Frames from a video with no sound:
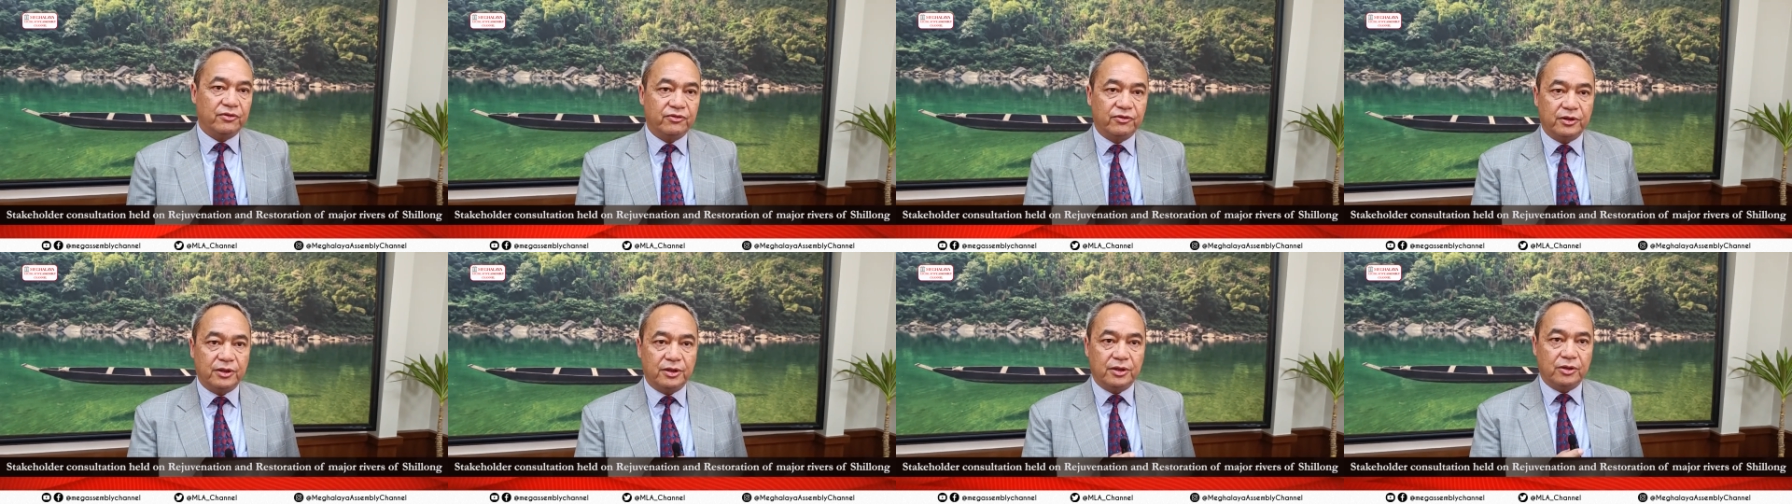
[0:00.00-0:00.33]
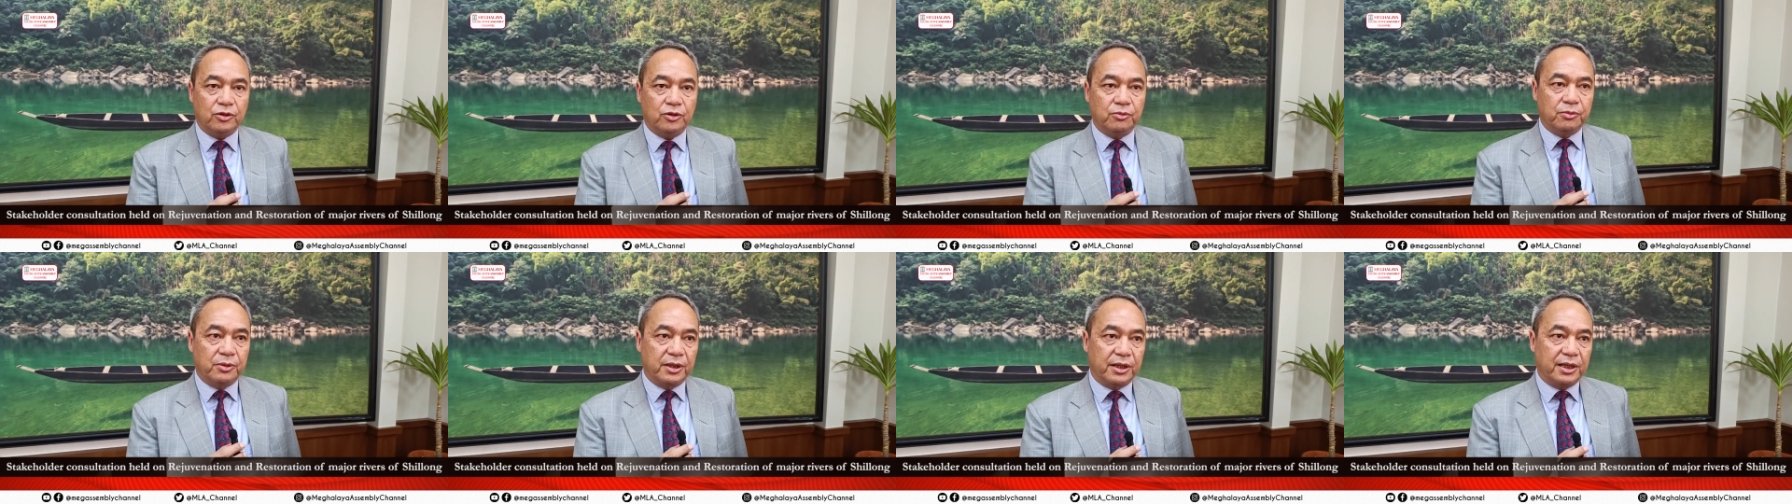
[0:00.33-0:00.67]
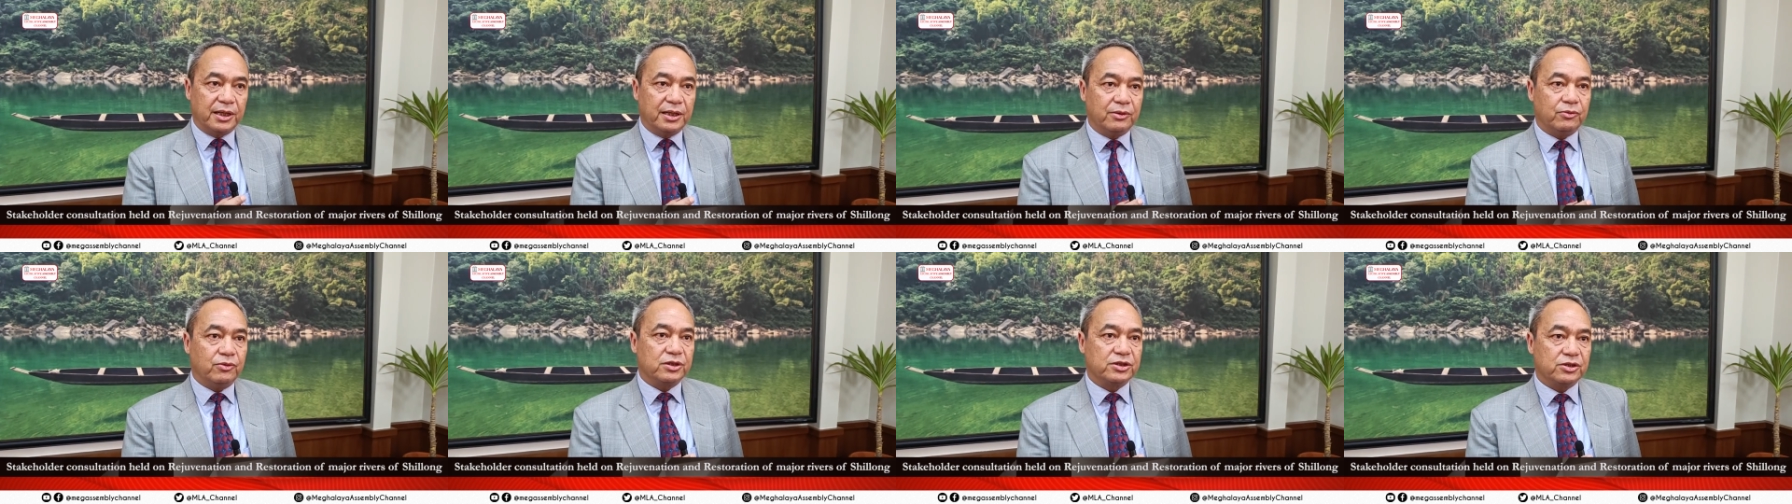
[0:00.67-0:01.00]
uh,
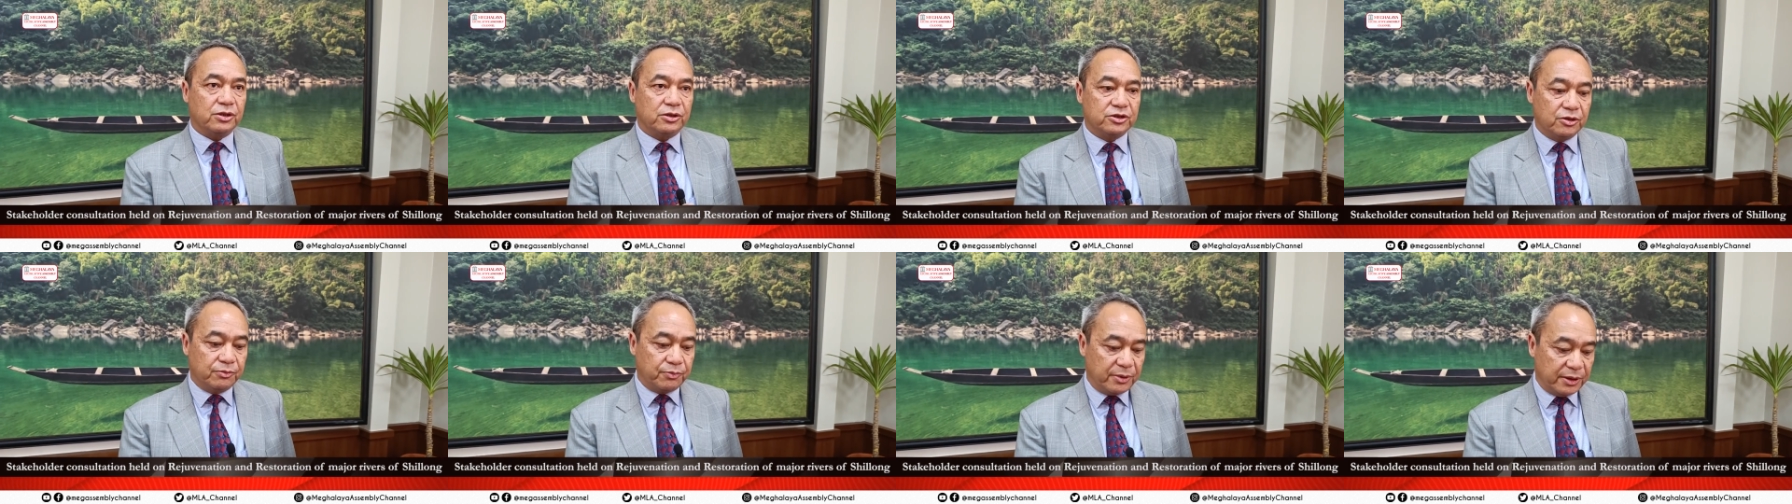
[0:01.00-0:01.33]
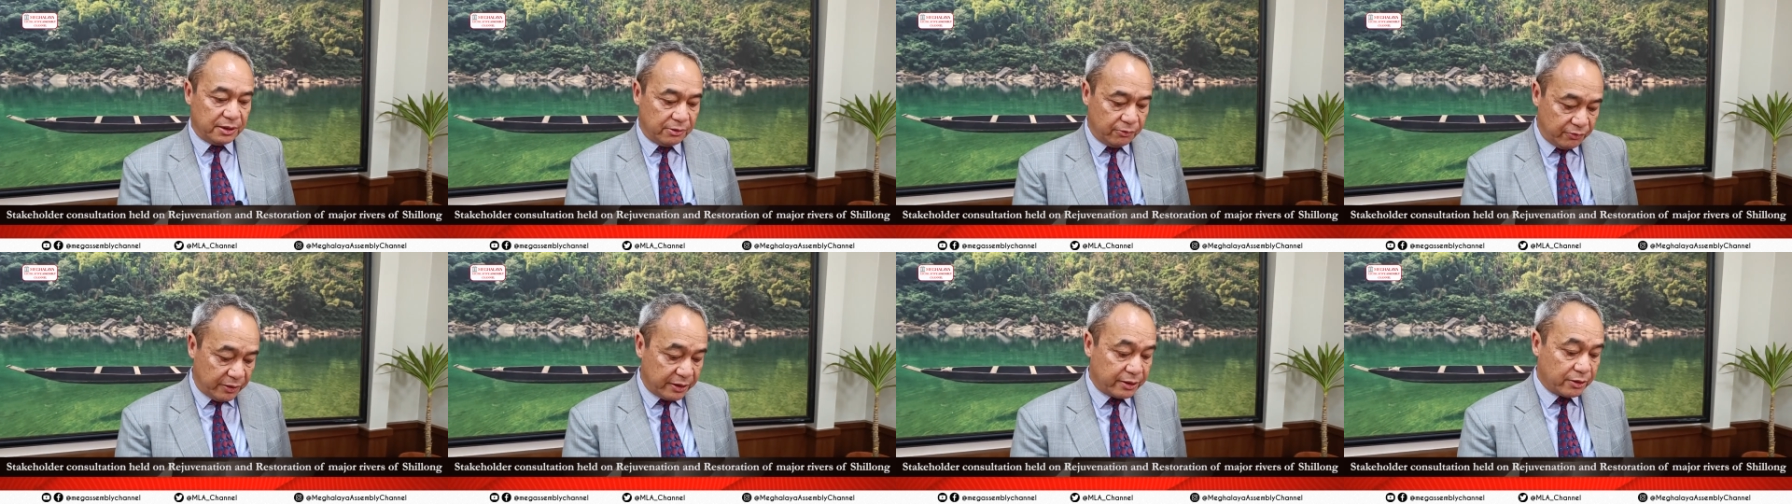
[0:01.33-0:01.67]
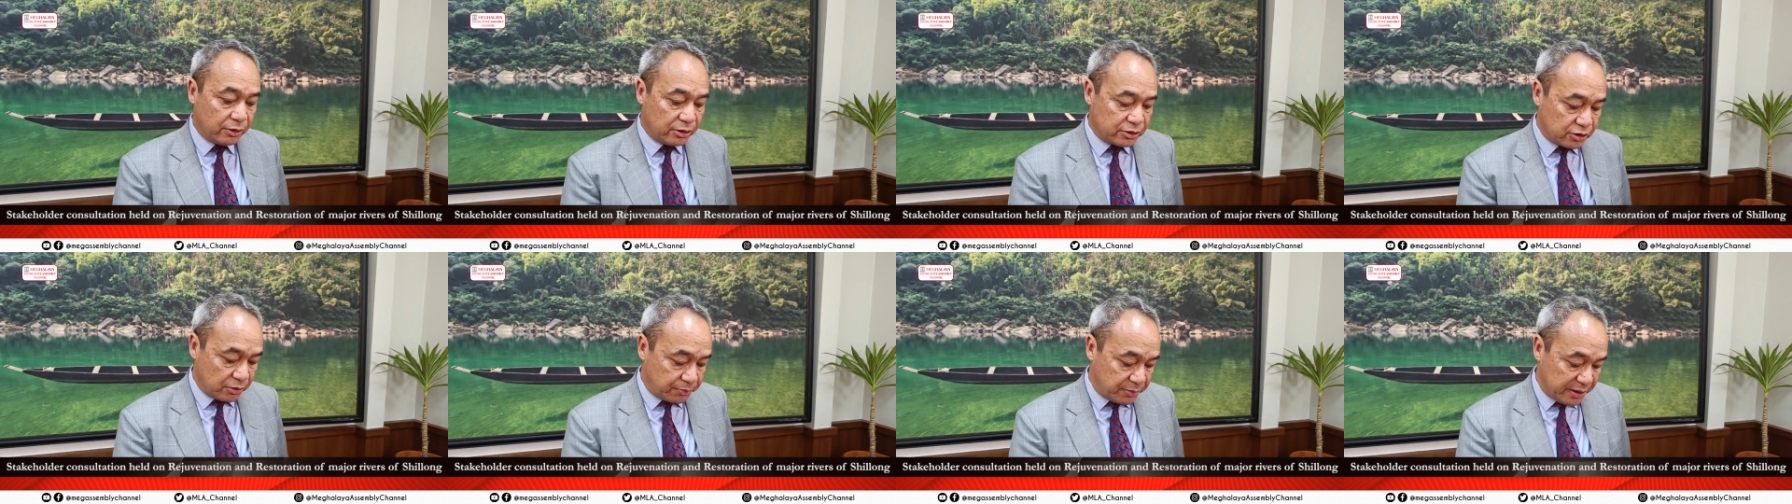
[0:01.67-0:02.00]
was also were
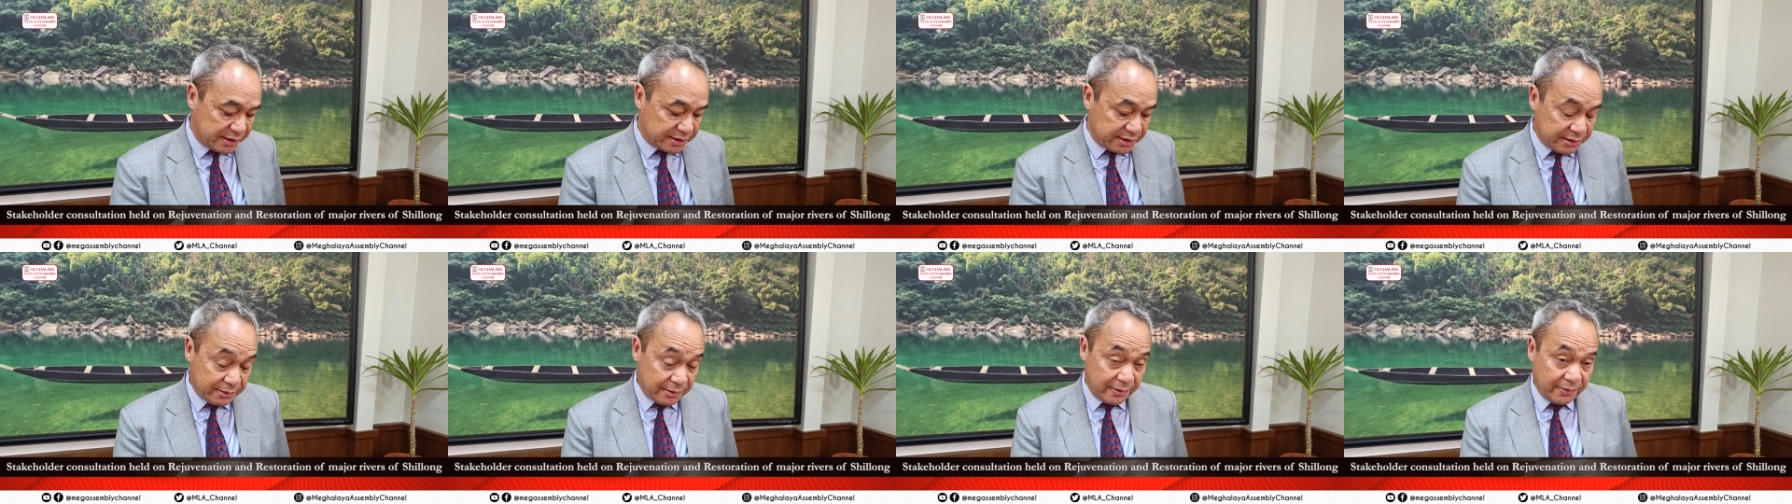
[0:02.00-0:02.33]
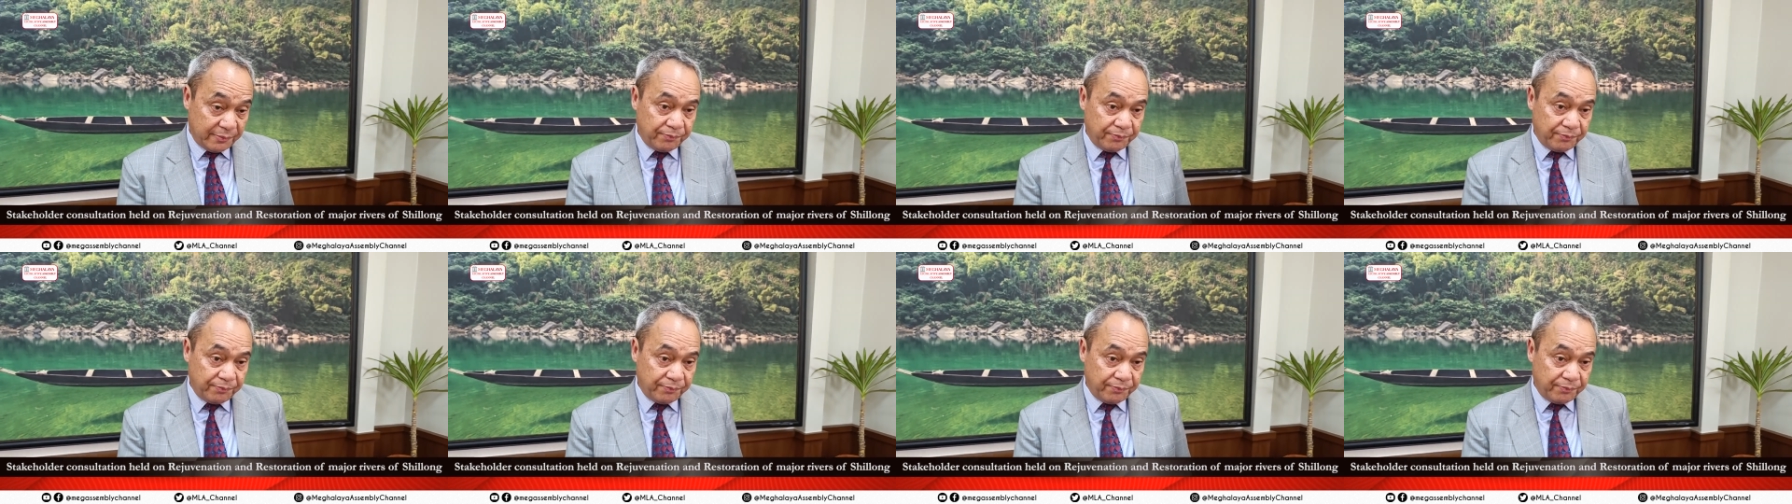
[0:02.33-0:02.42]
also present